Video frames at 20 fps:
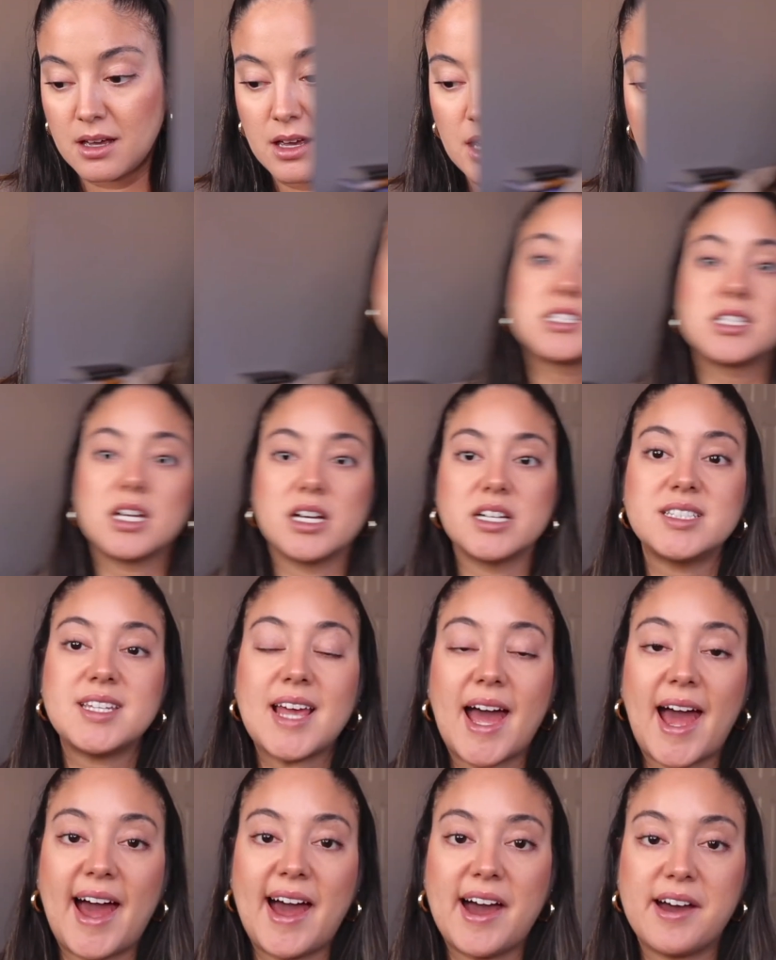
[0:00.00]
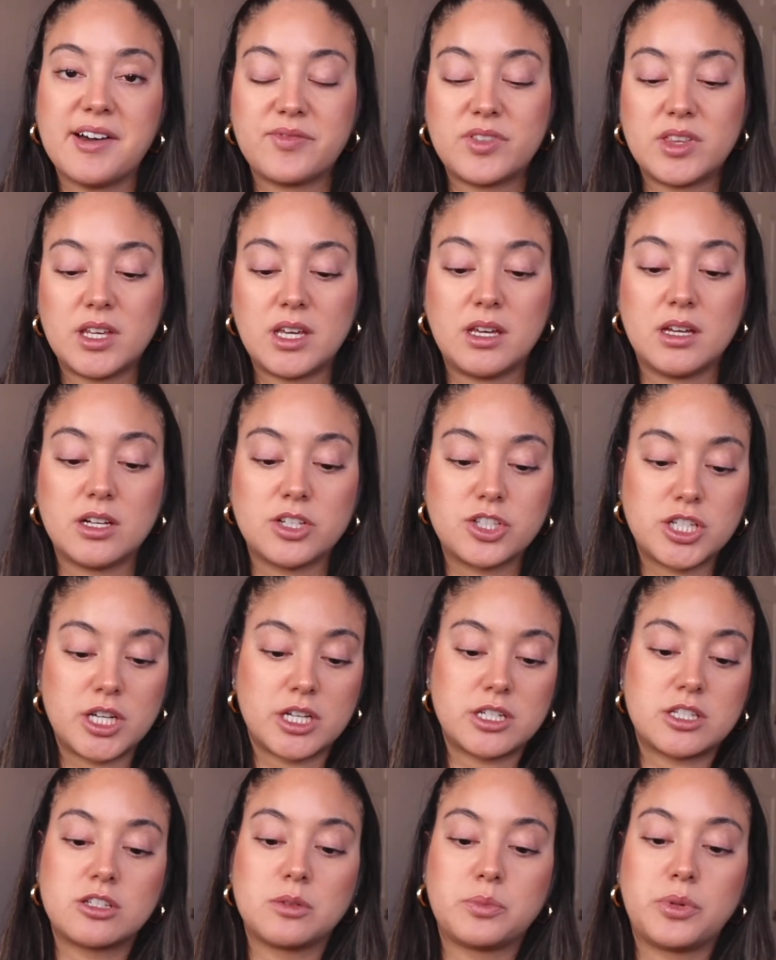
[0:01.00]
It does have the
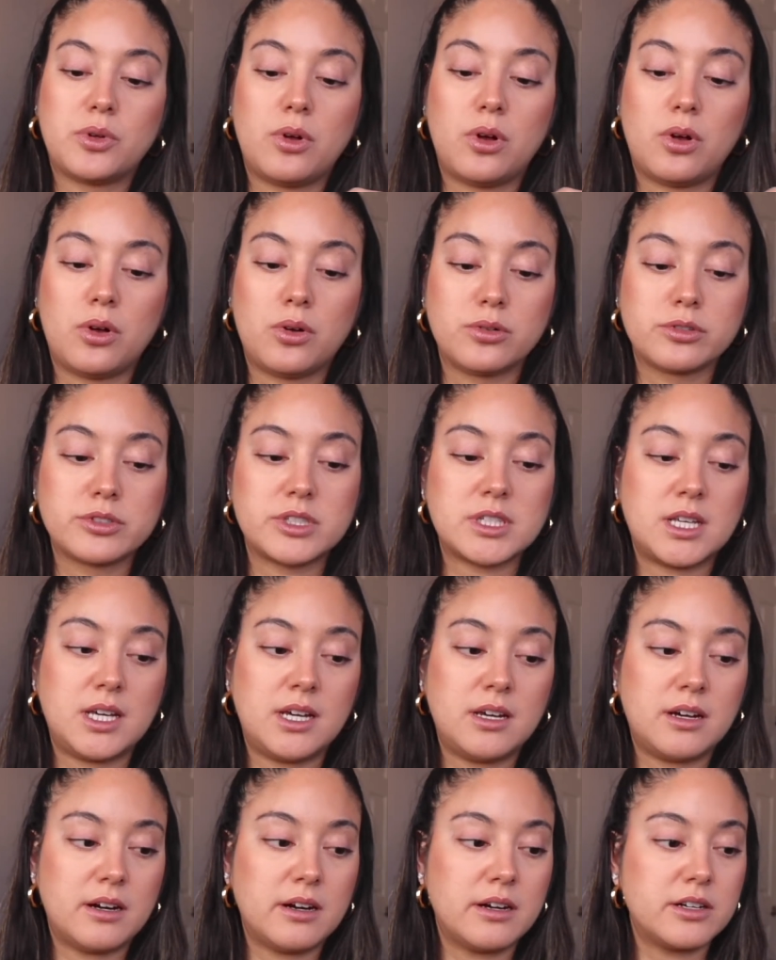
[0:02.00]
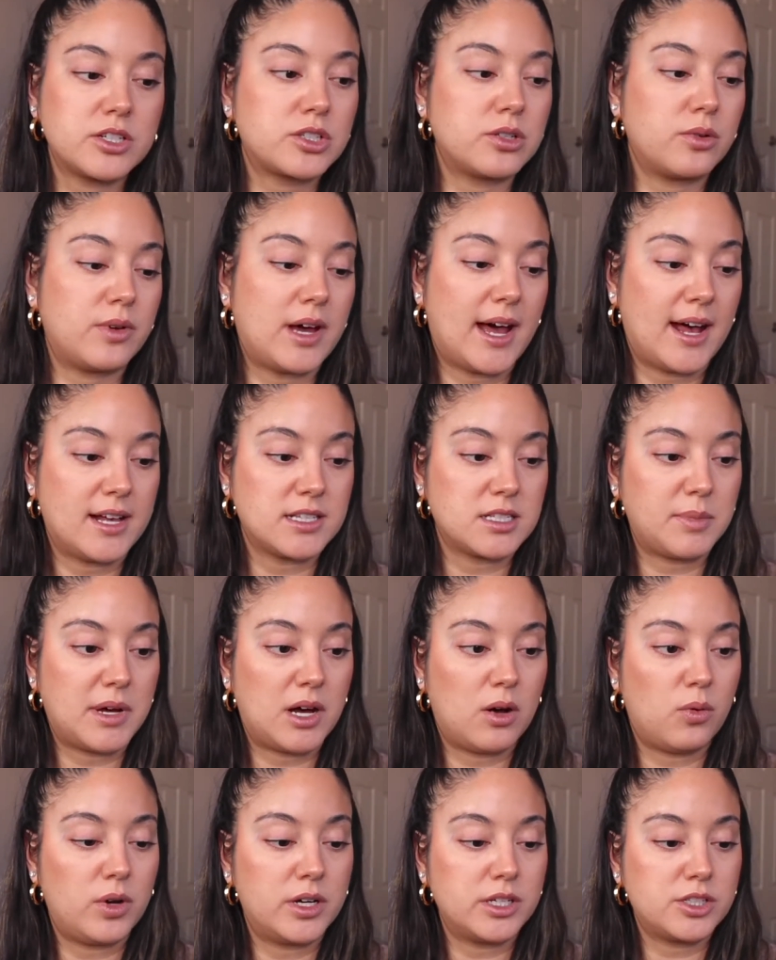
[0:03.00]
adjustable holes here, so it has
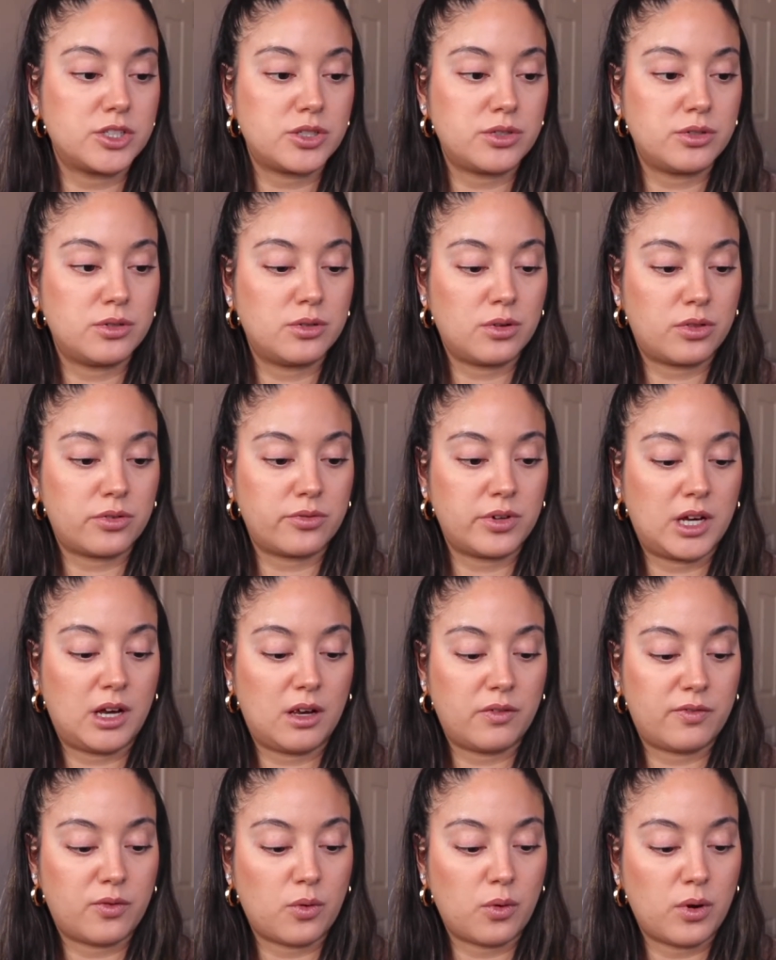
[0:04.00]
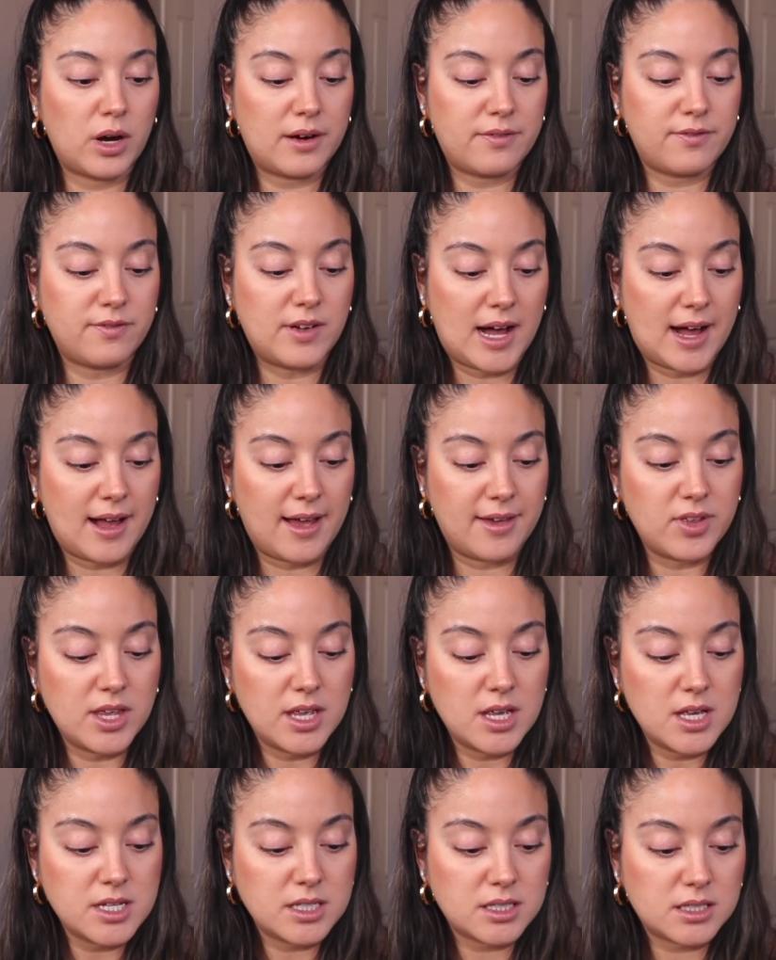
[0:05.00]
about 1, 2, 3, 4, 5,
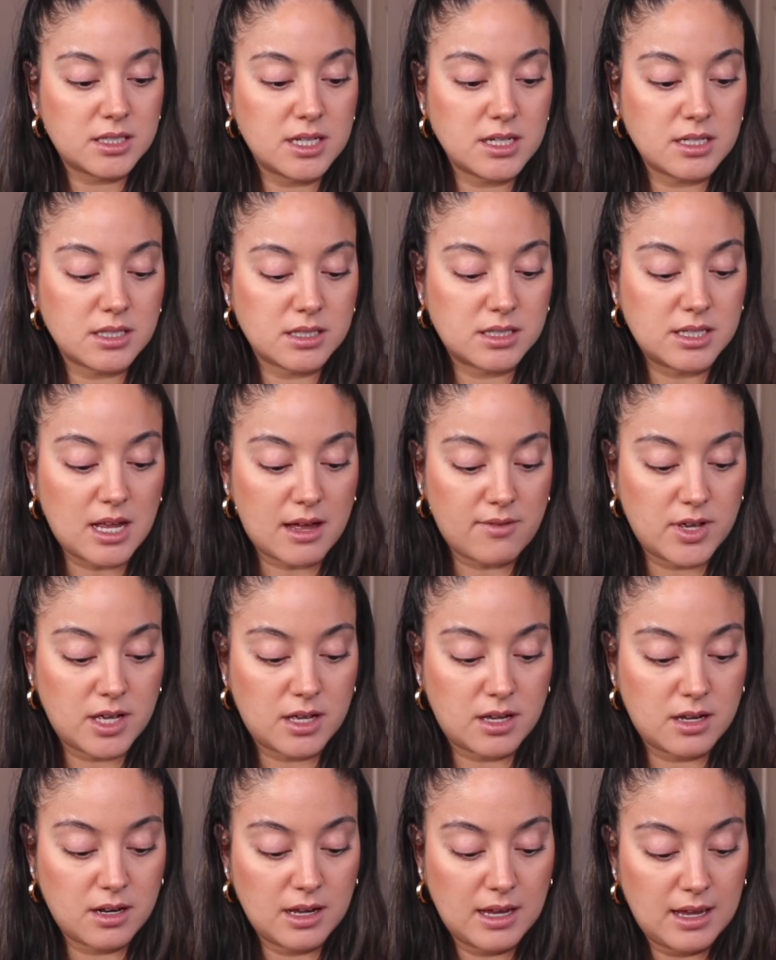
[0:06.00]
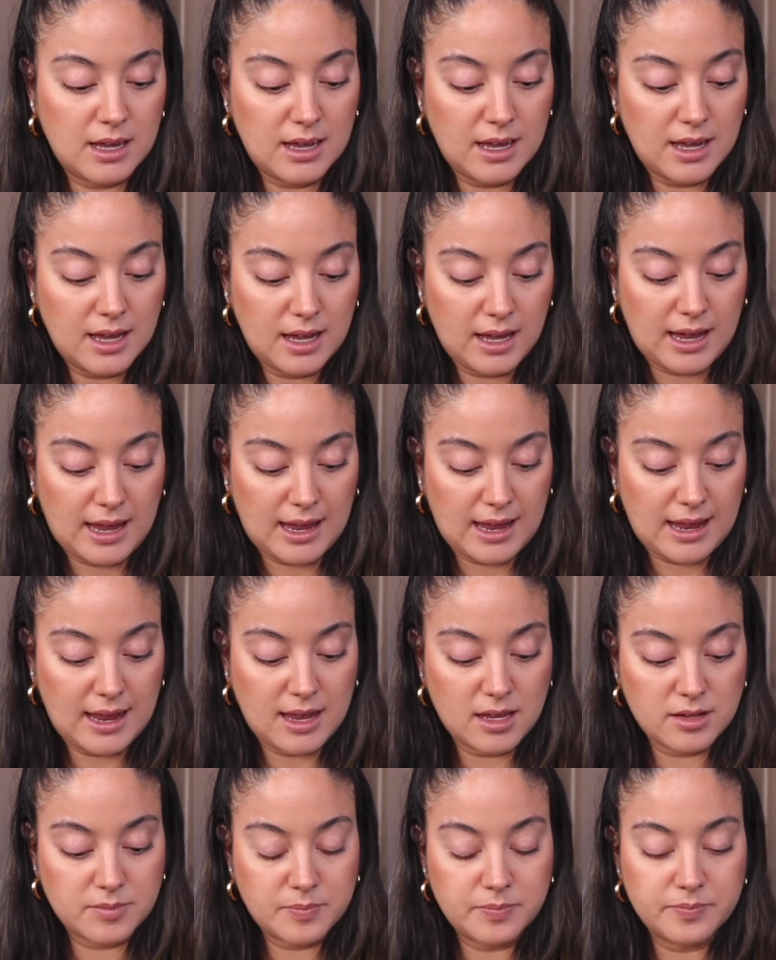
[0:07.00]
6, 7, 8,